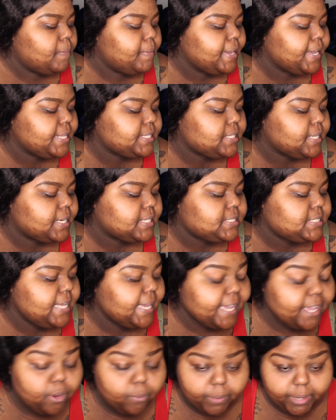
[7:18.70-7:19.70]
we get to the
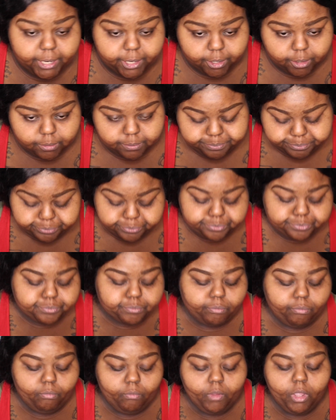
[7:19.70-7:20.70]
ticket window,
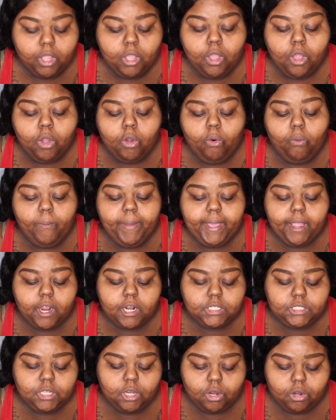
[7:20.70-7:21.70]
we
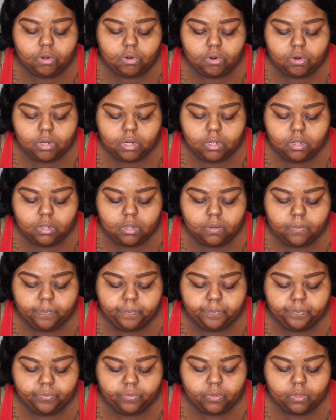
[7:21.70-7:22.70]
are told,
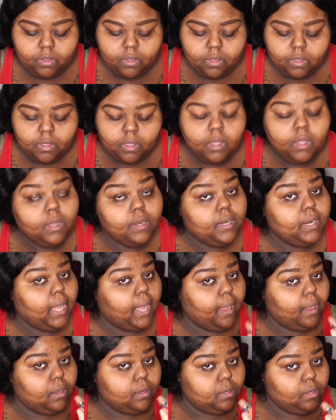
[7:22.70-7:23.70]
now